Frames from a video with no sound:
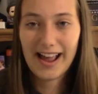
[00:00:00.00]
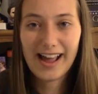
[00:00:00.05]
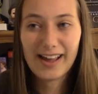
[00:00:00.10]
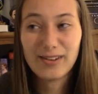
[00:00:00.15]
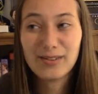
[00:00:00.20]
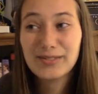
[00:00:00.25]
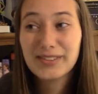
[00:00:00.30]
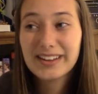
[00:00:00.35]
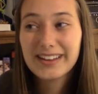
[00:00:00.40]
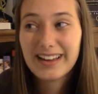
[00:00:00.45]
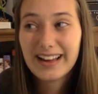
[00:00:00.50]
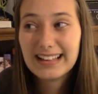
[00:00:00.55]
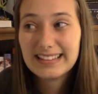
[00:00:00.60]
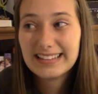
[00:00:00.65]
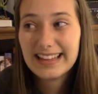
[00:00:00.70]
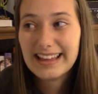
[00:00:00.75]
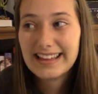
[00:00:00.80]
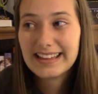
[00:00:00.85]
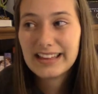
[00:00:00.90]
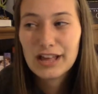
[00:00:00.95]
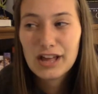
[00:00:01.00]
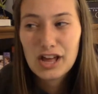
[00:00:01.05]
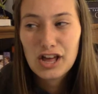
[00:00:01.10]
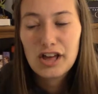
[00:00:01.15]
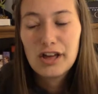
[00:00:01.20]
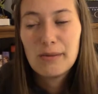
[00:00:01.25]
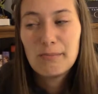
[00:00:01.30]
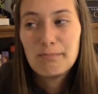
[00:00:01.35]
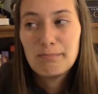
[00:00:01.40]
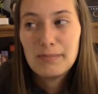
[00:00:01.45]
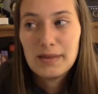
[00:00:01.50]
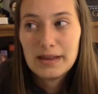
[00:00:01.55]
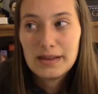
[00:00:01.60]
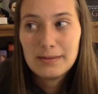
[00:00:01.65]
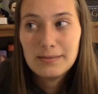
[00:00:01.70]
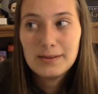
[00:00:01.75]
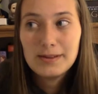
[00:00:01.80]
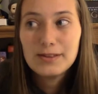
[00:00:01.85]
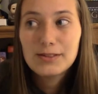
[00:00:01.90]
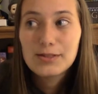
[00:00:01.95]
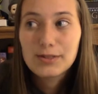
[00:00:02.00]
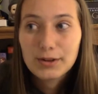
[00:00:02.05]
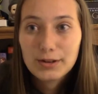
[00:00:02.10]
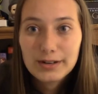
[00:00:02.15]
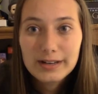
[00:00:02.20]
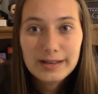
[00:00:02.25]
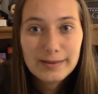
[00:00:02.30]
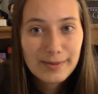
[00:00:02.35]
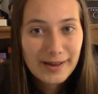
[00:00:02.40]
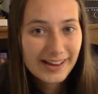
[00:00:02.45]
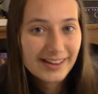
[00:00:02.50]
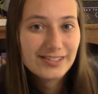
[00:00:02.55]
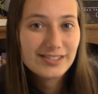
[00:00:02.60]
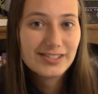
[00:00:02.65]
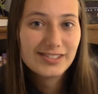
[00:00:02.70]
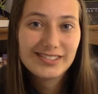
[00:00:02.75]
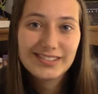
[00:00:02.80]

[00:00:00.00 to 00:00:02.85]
I only got like maybe 30 pages